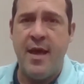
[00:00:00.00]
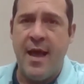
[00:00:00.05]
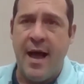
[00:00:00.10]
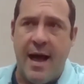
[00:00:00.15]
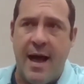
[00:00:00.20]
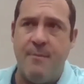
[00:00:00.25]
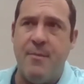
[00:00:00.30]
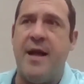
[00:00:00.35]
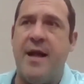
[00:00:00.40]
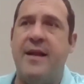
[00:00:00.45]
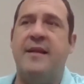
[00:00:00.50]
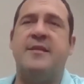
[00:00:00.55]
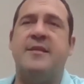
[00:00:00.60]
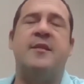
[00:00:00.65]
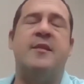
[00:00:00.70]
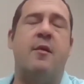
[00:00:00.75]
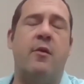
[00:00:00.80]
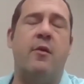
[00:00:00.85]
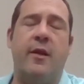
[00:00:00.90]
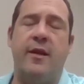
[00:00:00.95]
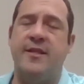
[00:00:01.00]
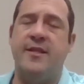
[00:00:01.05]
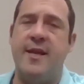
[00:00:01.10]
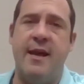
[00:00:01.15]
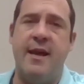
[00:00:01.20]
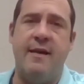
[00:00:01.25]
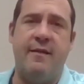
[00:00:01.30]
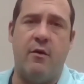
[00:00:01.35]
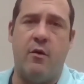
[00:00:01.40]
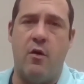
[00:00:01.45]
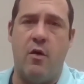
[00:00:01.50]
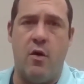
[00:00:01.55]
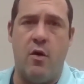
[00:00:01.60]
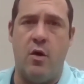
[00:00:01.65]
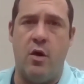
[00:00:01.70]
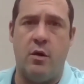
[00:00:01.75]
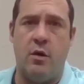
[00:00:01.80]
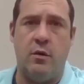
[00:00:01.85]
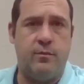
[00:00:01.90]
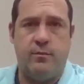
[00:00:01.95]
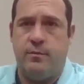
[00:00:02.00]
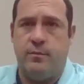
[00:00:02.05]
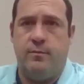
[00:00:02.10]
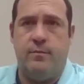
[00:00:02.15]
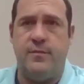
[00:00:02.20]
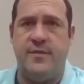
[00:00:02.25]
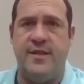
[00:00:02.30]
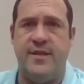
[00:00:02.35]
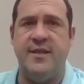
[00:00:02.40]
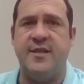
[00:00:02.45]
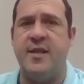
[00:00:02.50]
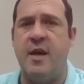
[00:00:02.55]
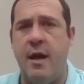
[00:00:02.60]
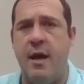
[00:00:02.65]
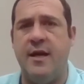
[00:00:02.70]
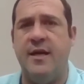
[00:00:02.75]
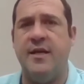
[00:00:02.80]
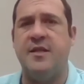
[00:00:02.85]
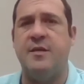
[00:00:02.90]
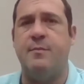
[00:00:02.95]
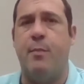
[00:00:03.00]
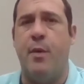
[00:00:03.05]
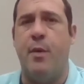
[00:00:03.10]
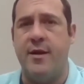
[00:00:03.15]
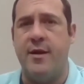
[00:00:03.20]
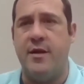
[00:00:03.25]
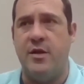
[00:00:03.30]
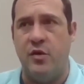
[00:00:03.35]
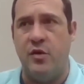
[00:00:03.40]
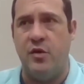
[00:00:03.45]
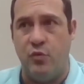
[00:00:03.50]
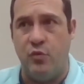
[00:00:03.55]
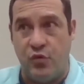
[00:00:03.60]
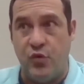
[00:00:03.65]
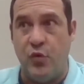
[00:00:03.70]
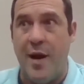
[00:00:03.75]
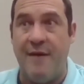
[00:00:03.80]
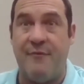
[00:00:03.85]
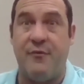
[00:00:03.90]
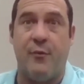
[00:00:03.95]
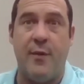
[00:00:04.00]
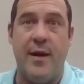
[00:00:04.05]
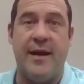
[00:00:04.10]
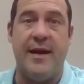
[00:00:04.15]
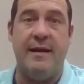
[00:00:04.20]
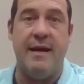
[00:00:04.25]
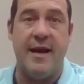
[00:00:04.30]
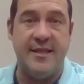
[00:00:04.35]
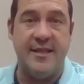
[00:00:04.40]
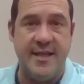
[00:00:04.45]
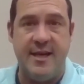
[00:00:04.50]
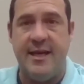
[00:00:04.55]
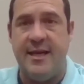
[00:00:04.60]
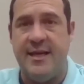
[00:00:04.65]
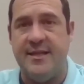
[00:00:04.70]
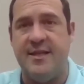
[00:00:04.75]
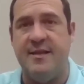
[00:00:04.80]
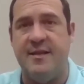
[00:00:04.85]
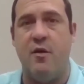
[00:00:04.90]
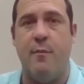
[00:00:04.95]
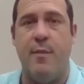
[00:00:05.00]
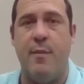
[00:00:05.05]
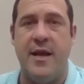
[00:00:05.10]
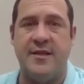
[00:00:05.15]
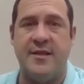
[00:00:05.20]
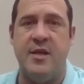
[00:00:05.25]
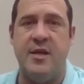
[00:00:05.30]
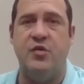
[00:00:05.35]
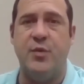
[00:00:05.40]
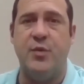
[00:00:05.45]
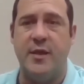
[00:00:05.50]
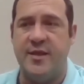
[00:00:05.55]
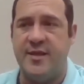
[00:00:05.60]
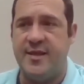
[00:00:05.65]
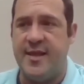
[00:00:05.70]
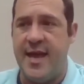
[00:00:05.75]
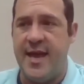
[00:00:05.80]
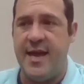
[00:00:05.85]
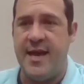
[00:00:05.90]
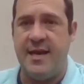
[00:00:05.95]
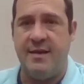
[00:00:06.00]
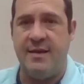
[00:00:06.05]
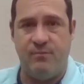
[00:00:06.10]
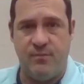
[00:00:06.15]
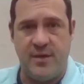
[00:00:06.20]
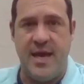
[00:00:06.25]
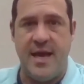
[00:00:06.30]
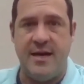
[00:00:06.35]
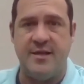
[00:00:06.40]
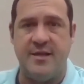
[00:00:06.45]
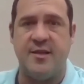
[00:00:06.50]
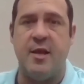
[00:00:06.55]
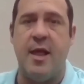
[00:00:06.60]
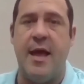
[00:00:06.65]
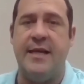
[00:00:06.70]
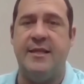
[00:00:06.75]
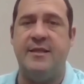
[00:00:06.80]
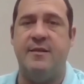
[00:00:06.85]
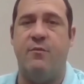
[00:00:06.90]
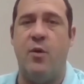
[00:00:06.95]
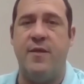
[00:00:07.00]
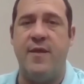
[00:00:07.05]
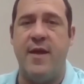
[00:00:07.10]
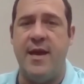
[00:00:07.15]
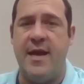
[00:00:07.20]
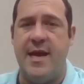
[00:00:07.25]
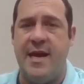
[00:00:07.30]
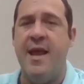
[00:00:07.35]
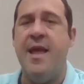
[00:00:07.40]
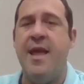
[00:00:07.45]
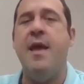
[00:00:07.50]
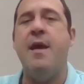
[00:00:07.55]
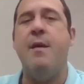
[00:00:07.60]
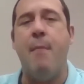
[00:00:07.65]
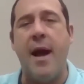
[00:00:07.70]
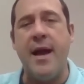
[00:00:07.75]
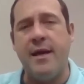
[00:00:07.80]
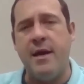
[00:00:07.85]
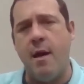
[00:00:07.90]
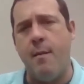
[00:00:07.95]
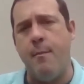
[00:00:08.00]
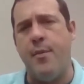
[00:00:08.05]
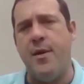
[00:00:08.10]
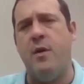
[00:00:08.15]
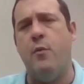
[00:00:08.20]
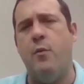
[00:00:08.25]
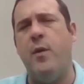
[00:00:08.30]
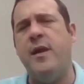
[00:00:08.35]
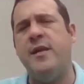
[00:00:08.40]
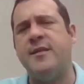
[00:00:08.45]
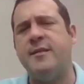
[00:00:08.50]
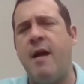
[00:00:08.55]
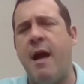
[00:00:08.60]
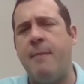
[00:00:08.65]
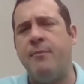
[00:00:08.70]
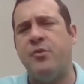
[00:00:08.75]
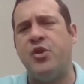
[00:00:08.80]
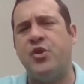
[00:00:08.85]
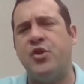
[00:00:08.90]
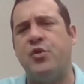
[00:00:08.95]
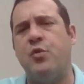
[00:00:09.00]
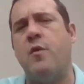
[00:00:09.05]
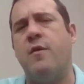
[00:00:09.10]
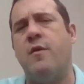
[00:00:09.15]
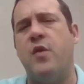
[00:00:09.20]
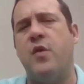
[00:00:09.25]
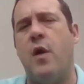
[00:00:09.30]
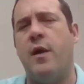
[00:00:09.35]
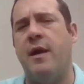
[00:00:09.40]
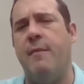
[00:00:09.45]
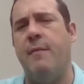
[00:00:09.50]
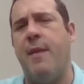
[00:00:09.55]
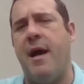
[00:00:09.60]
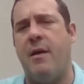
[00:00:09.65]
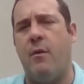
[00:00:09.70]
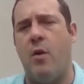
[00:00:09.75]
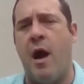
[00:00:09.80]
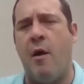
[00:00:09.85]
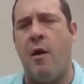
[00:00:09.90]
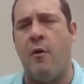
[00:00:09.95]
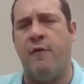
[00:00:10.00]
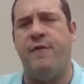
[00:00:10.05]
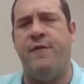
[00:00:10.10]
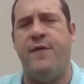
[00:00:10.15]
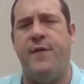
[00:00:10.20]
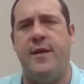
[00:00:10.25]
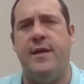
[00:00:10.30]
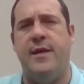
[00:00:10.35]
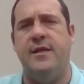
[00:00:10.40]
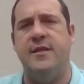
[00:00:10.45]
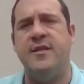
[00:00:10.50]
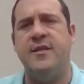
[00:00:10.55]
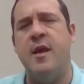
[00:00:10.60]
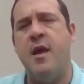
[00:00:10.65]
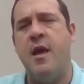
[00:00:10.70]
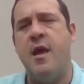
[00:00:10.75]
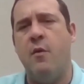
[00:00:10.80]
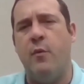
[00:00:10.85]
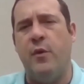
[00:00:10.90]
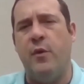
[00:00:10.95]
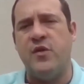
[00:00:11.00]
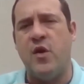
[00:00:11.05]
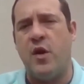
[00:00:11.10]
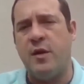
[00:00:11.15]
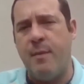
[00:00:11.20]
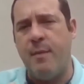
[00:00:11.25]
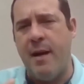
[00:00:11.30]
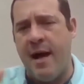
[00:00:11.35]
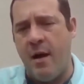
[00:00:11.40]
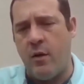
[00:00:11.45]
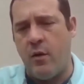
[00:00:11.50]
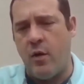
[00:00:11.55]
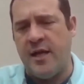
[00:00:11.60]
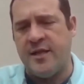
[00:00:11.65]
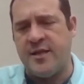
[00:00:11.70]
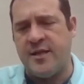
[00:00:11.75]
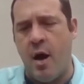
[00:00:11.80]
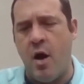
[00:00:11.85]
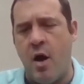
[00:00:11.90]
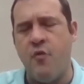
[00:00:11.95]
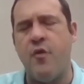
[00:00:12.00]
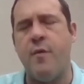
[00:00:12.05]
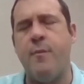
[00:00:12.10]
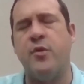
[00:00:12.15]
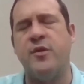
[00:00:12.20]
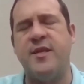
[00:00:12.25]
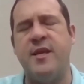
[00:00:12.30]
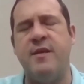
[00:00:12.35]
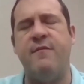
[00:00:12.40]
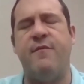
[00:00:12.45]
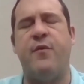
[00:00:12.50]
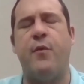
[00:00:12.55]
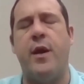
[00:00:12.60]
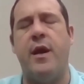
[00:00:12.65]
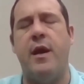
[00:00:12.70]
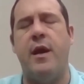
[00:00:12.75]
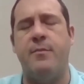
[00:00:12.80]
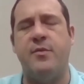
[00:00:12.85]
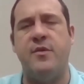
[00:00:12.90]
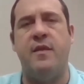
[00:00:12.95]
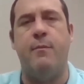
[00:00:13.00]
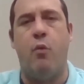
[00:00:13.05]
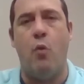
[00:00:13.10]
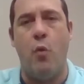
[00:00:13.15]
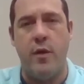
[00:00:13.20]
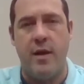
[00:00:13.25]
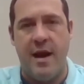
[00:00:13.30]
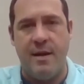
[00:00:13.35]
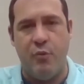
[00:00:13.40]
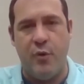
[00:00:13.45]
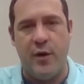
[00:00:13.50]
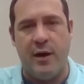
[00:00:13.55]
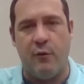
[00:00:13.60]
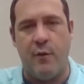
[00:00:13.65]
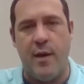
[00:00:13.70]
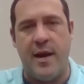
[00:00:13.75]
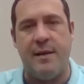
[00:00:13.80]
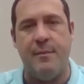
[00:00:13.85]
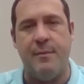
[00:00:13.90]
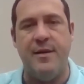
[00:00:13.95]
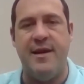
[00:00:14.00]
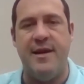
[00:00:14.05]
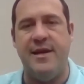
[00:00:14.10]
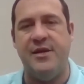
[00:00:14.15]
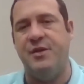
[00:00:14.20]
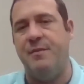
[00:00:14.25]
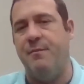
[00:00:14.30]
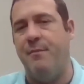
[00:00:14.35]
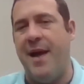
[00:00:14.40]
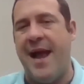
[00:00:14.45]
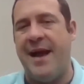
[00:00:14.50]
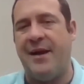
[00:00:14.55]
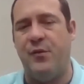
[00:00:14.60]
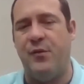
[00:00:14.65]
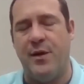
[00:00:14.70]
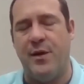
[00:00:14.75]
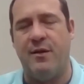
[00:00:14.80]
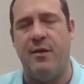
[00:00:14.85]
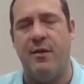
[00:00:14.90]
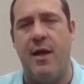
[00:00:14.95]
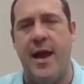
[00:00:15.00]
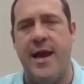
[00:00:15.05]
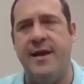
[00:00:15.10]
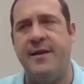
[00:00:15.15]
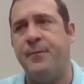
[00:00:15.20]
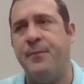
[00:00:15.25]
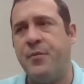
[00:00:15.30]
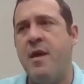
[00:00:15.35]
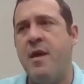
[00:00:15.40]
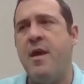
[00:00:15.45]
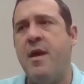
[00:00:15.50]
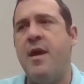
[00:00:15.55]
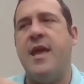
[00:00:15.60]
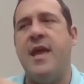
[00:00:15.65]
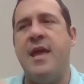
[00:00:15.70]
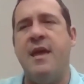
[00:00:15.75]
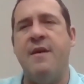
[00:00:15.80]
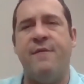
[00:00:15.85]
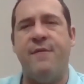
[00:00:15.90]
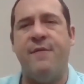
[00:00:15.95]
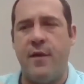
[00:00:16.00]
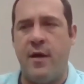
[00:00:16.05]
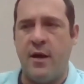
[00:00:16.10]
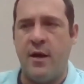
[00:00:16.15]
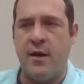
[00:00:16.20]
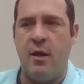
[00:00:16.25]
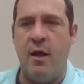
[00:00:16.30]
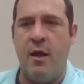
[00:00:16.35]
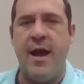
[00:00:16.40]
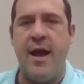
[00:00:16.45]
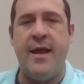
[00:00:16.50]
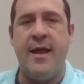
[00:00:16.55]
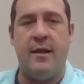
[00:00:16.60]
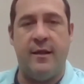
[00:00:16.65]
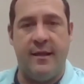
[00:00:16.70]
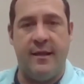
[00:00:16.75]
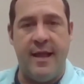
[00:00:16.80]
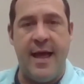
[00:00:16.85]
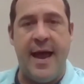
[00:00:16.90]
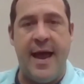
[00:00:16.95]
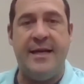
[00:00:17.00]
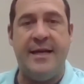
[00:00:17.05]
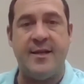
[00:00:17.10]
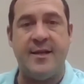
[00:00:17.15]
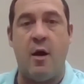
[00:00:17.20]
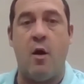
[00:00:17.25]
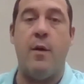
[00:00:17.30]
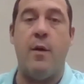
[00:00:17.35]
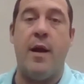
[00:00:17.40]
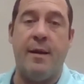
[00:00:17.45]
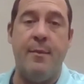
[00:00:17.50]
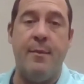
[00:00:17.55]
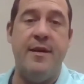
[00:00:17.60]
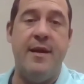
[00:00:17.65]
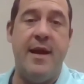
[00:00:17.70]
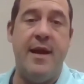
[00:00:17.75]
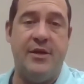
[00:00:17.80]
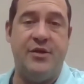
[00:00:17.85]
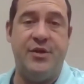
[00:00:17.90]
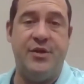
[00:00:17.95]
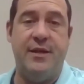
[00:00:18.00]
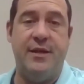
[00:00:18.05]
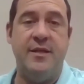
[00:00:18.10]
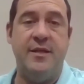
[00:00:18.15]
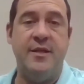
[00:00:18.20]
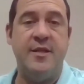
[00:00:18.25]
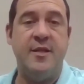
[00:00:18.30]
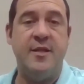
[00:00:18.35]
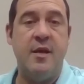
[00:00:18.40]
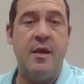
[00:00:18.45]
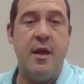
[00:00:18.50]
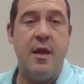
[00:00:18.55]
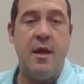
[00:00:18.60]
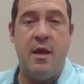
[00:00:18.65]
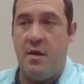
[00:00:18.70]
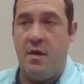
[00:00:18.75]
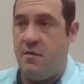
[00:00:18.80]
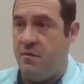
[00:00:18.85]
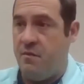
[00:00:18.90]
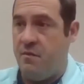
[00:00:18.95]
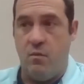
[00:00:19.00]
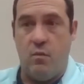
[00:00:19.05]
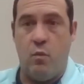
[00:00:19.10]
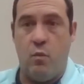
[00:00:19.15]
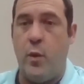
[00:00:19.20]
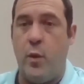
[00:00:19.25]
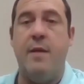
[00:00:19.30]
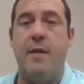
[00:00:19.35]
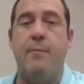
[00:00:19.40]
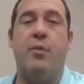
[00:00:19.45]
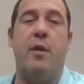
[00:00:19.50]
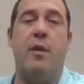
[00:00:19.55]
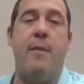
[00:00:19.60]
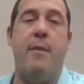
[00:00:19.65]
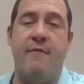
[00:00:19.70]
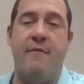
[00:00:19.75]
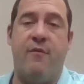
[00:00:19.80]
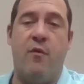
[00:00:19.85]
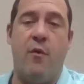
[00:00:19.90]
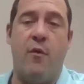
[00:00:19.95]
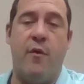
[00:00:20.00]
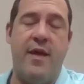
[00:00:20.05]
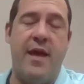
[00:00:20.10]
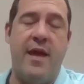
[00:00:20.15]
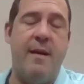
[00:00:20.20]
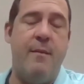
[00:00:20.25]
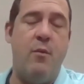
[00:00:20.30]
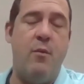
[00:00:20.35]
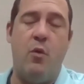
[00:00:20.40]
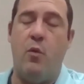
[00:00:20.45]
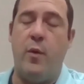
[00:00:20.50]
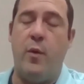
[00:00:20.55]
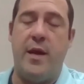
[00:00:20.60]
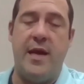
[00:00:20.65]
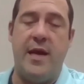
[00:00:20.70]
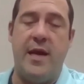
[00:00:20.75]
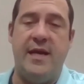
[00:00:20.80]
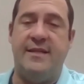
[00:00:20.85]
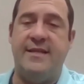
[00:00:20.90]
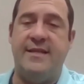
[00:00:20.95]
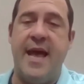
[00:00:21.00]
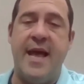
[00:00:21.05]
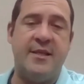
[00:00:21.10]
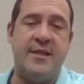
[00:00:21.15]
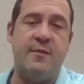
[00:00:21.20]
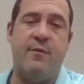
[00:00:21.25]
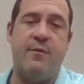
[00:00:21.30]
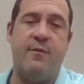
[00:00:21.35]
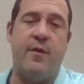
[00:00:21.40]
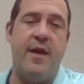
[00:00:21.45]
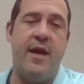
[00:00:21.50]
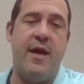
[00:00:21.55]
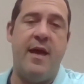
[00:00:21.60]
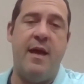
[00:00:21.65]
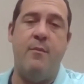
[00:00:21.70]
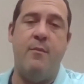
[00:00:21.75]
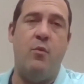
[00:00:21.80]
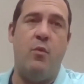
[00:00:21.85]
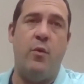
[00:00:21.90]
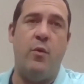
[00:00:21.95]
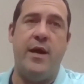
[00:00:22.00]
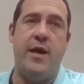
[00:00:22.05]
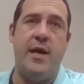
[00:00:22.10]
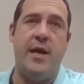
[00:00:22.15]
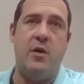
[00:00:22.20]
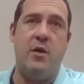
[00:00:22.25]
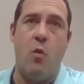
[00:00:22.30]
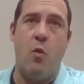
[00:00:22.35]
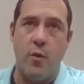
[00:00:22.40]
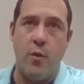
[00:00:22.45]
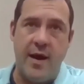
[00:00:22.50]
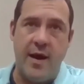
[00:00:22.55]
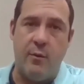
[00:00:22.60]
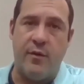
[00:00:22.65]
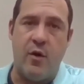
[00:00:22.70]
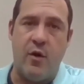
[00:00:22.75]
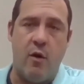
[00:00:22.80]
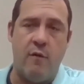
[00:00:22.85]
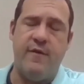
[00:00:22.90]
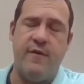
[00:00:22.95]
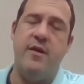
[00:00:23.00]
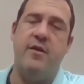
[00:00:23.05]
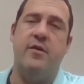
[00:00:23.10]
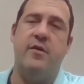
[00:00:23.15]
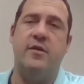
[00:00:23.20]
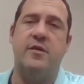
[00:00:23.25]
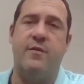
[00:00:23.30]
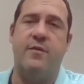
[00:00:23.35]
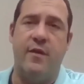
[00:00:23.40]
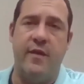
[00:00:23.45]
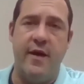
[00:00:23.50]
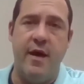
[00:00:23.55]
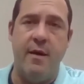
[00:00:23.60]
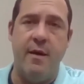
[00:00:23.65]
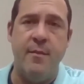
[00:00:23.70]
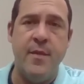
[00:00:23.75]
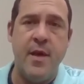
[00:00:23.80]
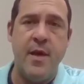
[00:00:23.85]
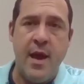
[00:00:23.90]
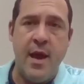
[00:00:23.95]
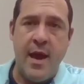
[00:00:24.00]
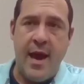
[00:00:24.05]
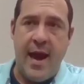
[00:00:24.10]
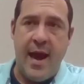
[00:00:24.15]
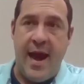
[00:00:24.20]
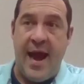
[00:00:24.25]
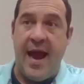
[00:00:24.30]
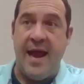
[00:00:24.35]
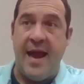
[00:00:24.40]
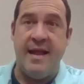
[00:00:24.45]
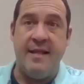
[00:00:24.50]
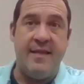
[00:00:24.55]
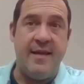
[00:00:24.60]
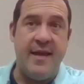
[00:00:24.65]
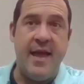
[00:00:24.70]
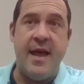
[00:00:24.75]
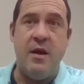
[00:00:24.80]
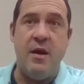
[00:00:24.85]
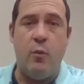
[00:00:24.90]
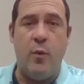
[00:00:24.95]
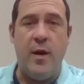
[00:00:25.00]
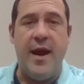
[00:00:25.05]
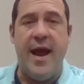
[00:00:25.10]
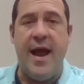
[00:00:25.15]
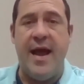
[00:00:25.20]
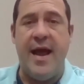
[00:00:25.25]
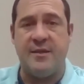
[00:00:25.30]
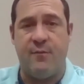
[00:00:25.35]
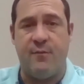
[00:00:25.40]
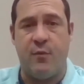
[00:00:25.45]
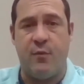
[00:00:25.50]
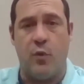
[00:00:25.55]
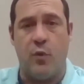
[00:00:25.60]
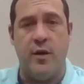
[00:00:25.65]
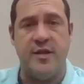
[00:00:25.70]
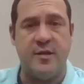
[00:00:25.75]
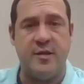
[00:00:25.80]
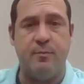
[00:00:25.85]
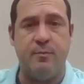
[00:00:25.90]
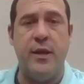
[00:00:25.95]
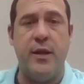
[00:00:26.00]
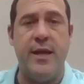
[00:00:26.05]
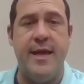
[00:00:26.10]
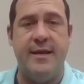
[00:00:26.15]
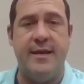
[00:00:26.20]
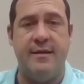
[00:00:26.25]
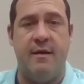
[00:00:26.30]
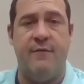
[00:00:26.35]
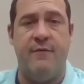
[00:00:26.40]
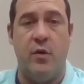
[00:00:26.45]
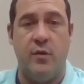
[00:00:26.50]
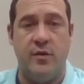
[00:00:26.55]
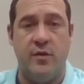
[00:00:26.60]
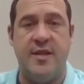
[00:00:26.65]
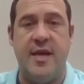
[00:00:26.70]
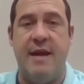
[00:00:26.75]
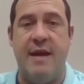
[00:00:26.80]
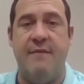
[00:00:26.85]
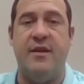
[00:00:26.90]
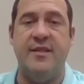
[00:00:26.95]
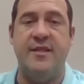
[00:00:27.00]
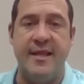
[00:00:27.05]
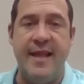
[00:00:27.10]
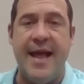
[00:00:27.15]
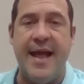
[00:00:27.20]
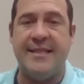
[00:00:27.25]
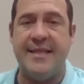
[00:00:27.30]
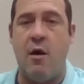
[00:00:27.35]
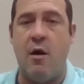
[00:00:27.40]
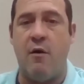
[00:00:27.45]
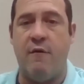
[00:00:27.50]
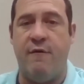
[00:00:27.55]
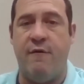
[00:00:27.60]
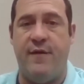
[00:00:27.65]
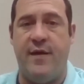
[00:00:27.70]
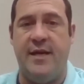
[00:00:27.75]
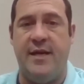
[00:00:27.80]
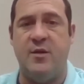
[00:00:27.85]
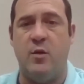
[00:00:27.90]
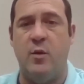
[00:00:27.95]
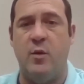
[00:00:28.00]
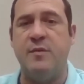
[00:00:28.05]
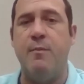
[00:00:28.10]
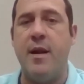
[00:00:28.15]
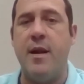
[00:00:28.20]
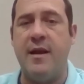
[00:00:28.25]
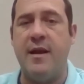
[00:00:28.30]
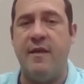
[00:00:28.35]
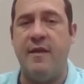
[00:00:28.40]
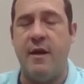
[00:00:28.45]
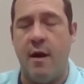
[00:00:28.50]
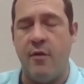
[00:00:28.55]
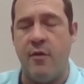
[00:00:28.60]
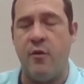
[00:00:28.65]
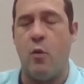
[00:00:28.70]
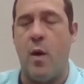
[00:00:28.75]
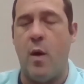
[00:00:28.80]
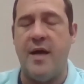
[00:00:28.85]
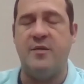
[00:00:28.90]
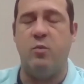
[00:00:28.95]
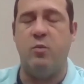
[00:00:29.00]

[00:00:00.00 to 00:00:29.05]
I'm not necessarily saying they're all dishonest, but you do have to recognize it is in their best interest. They get a slice of what they eat. My company, we stopped just short of talking about our fees. We talked about it's 100% free up to the point I bring a recommendation back to a client. If a client likes our recommendations, we implement for them, we test for them, we coordinate with all vendors for them. And at the end, we ask for a split of those savings, and that's our fee. So it's money that otherwise